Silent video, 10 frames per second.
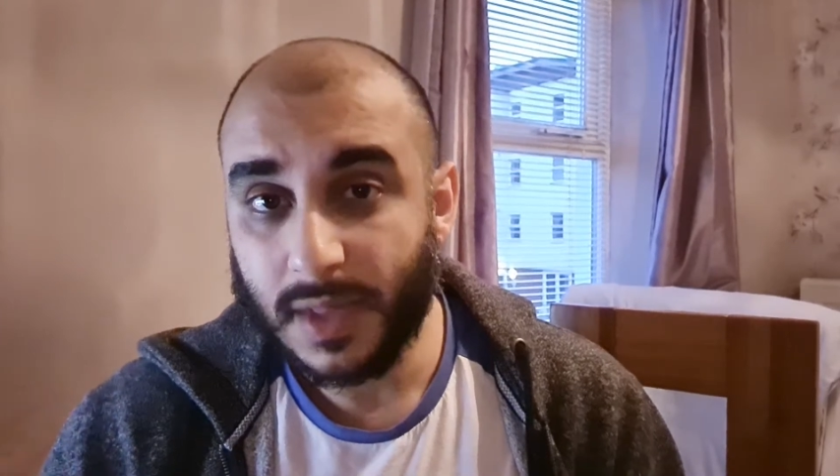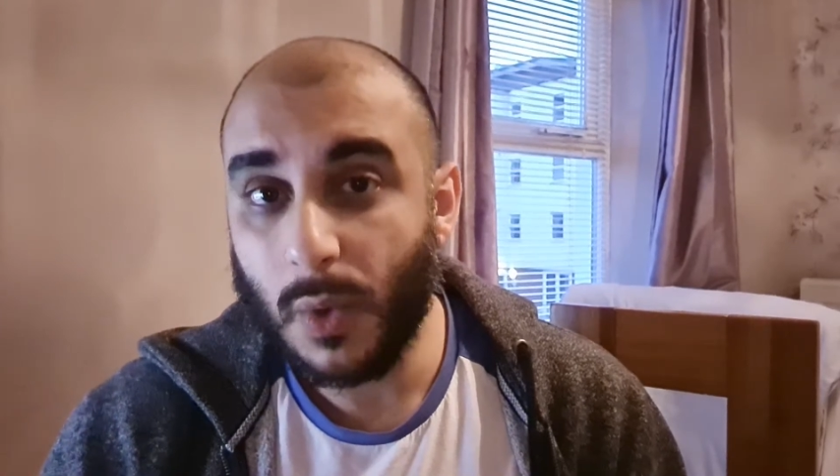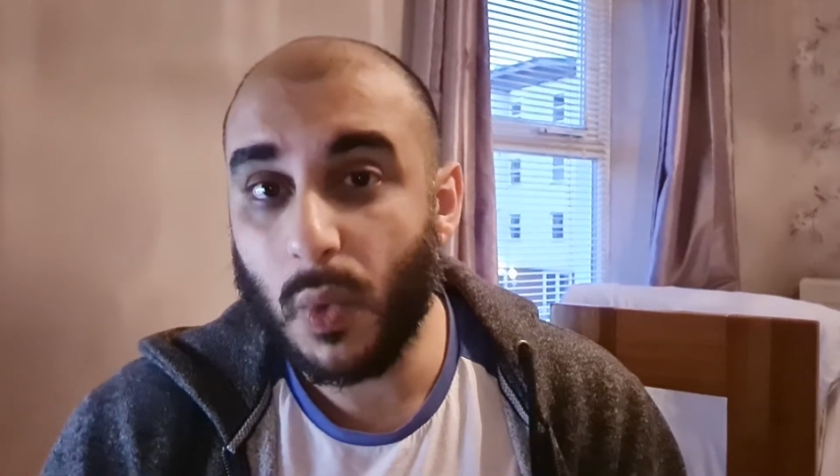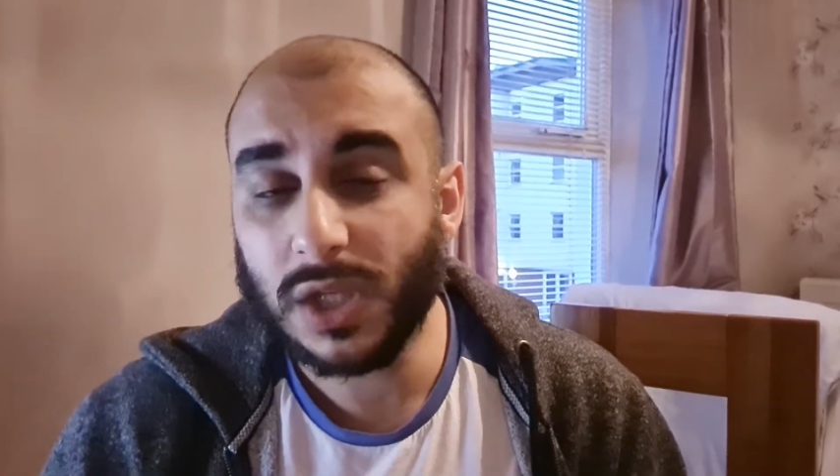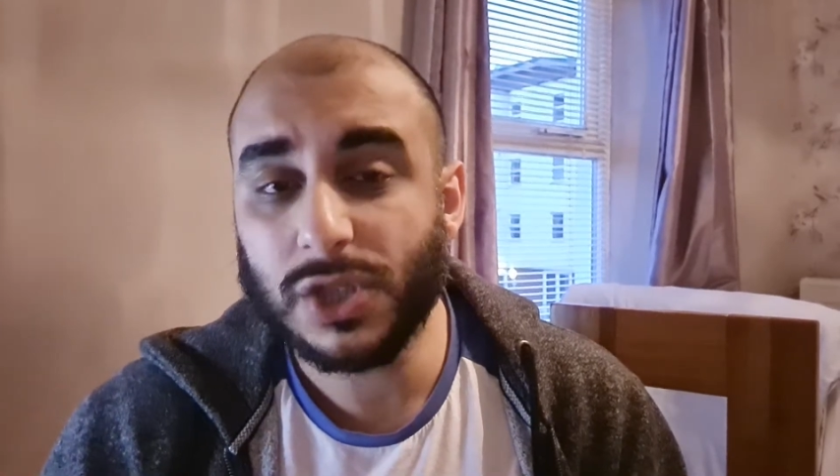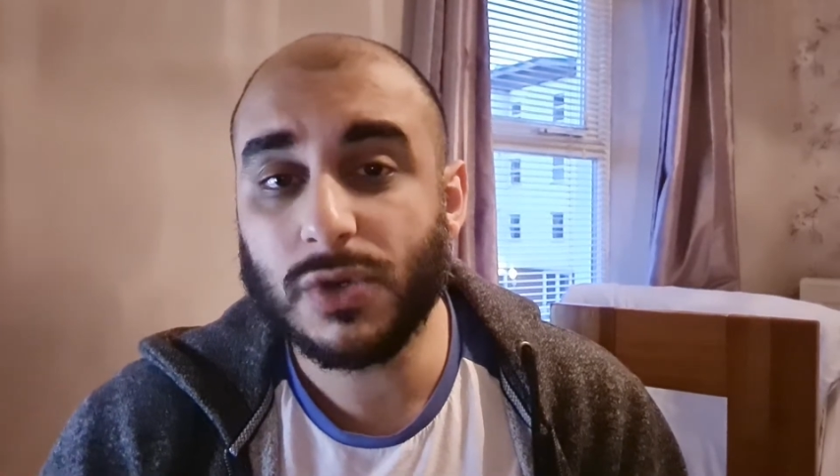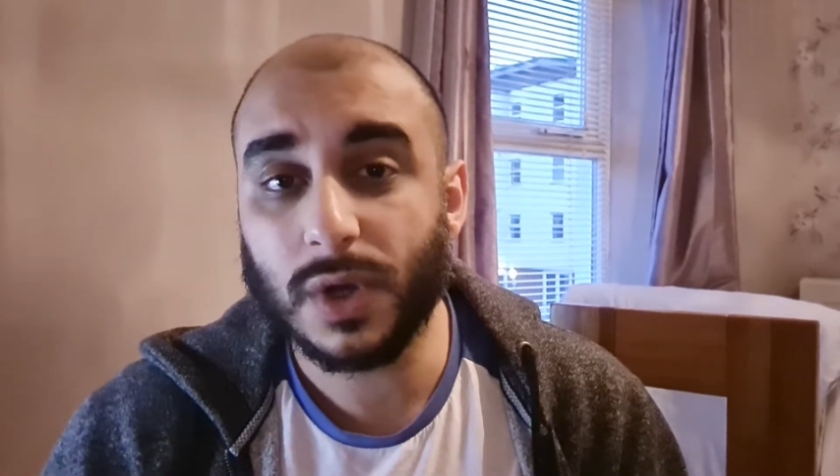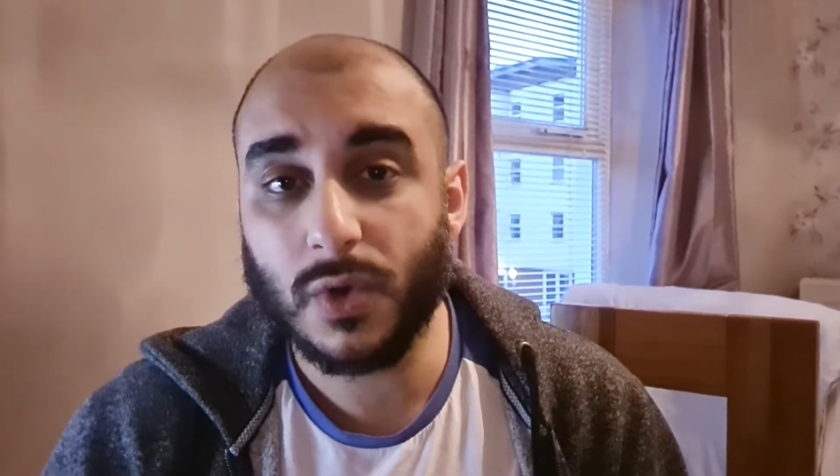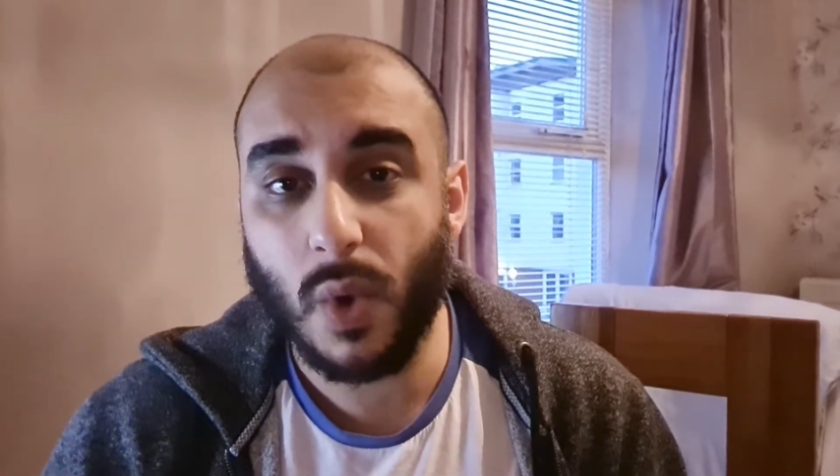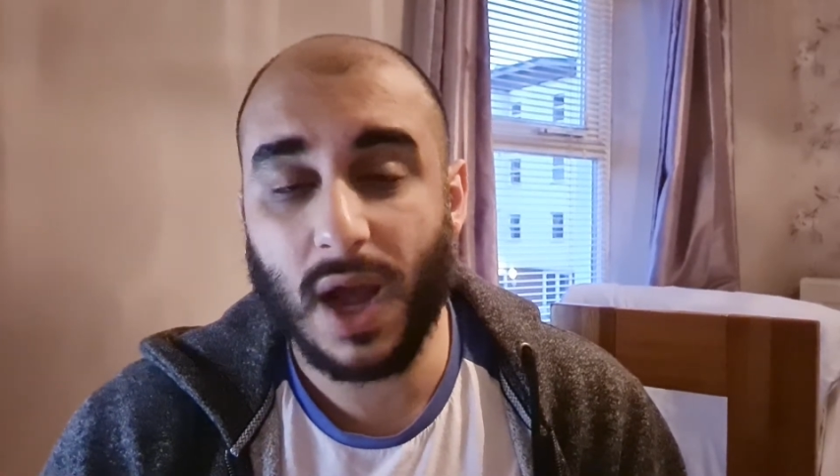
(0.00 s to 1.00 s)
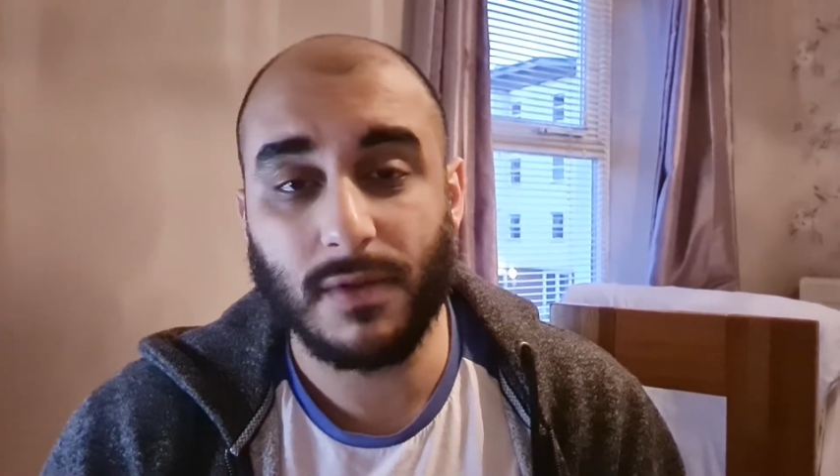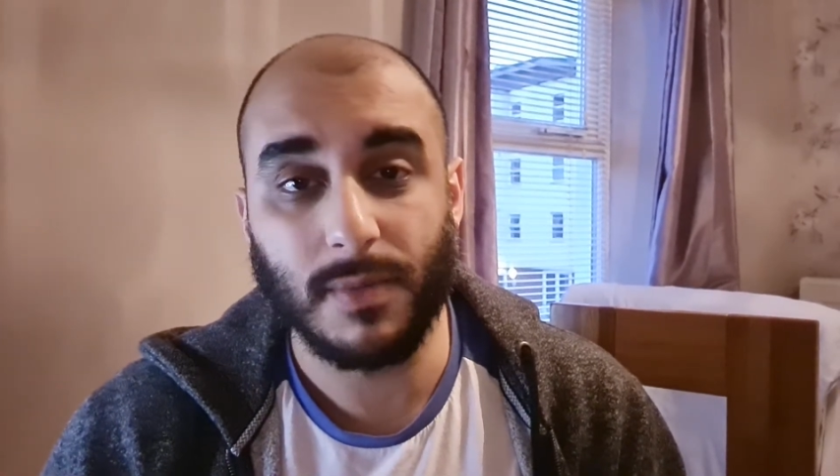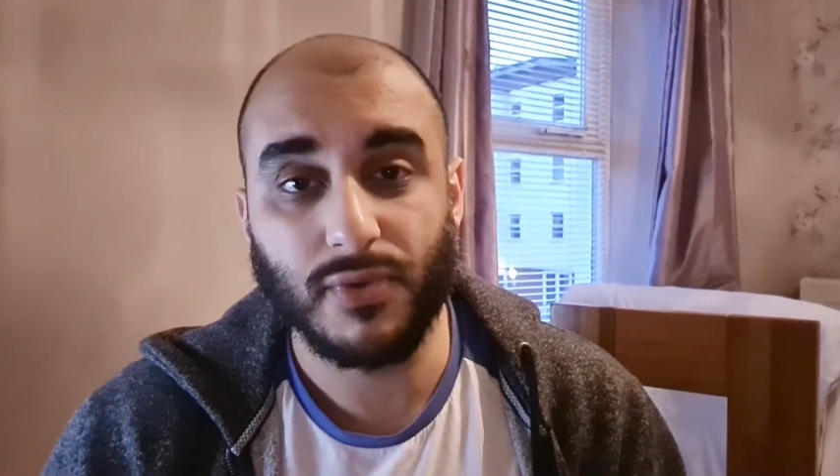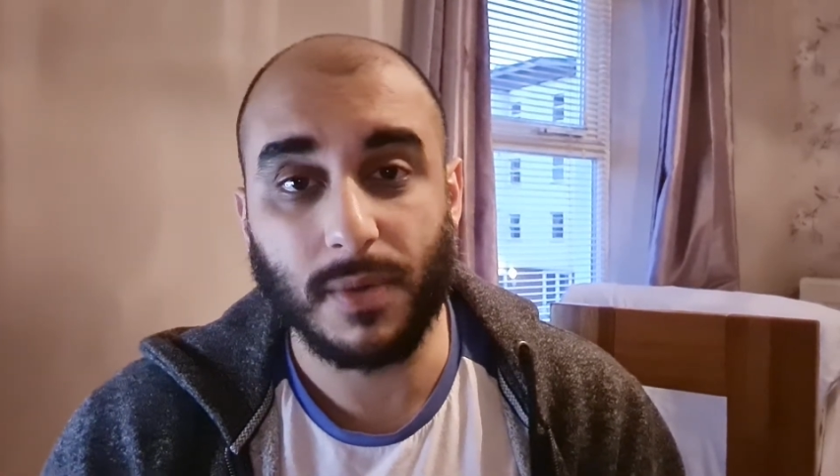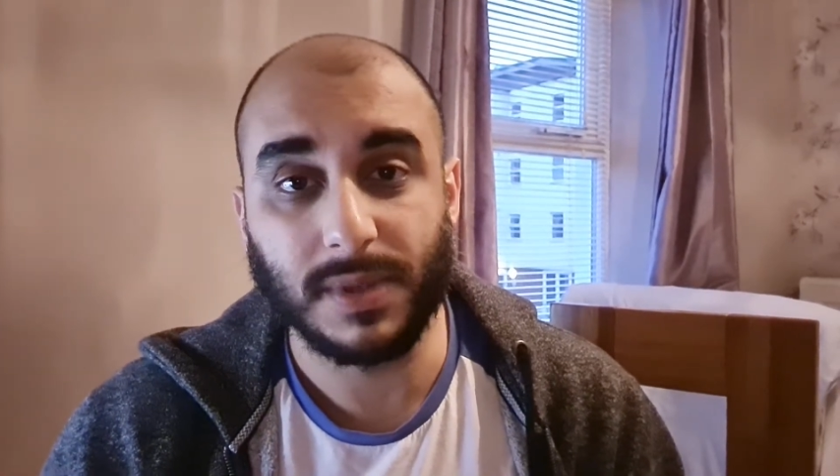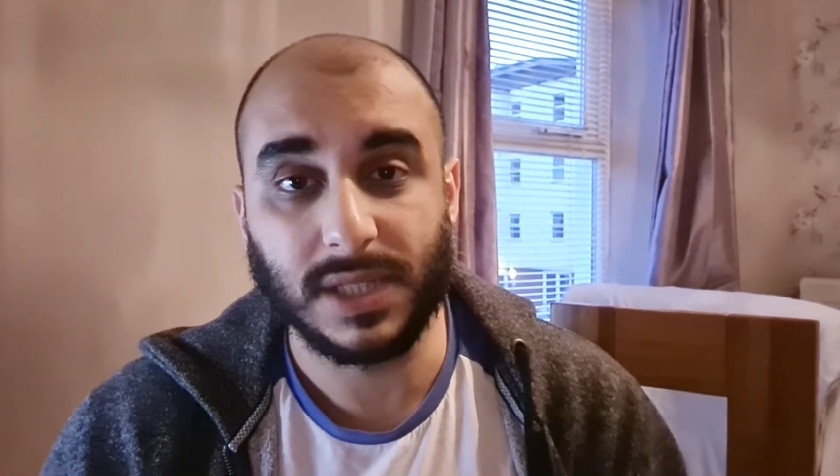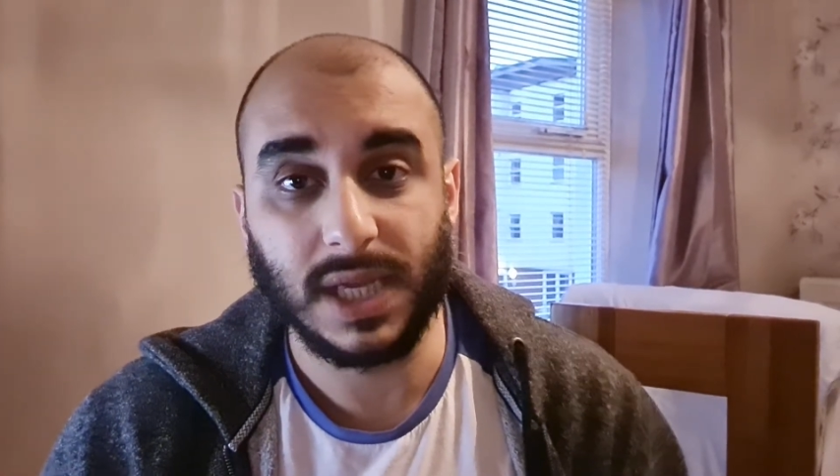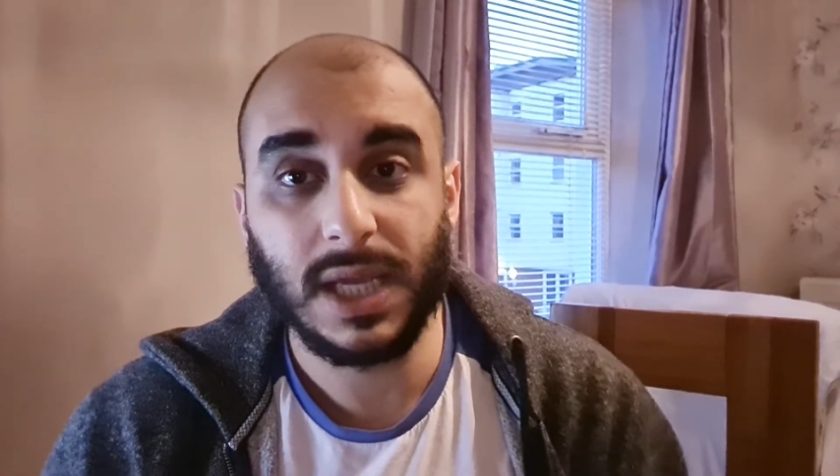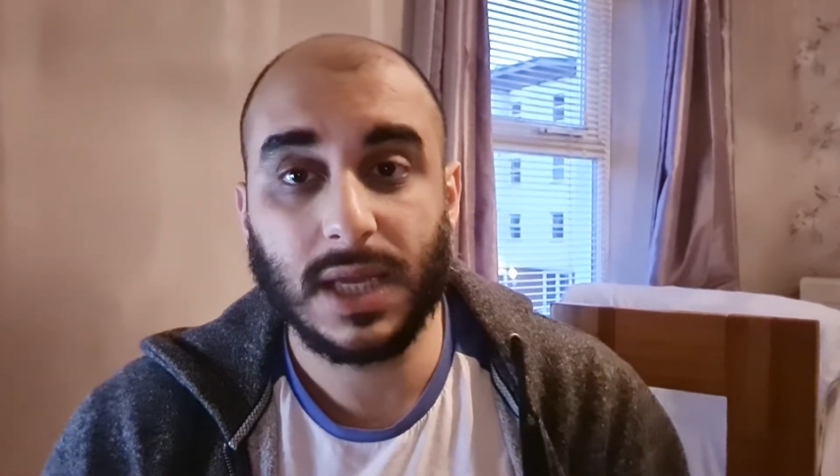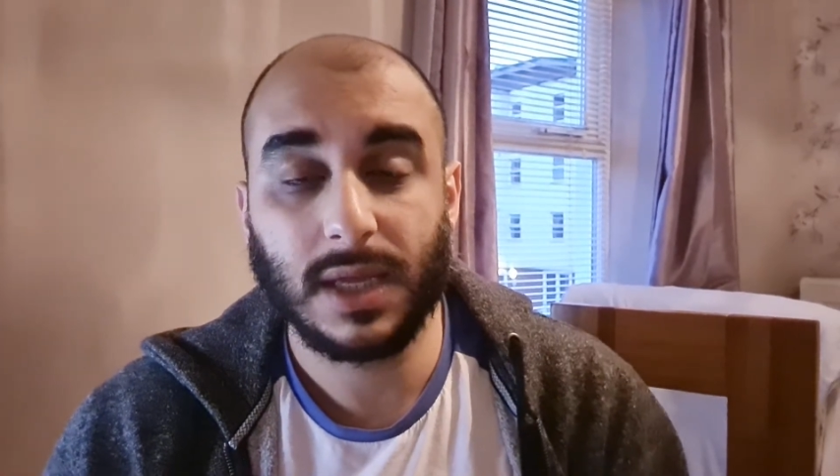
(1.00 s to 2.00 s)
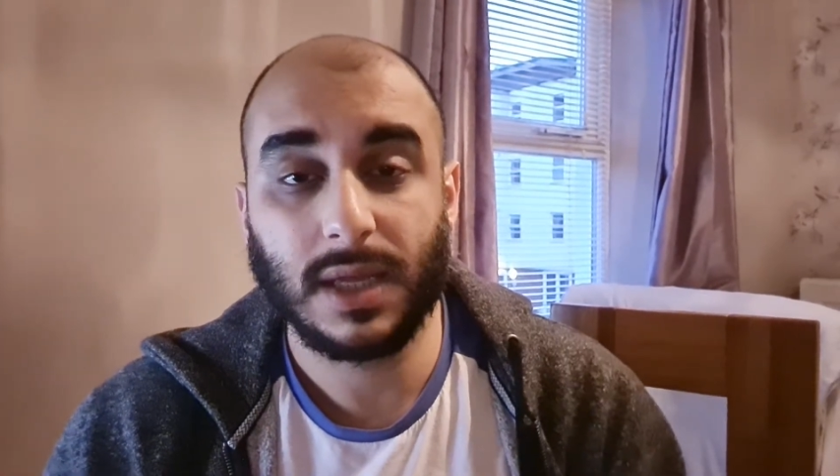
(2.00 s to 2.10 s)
once you acquire a property,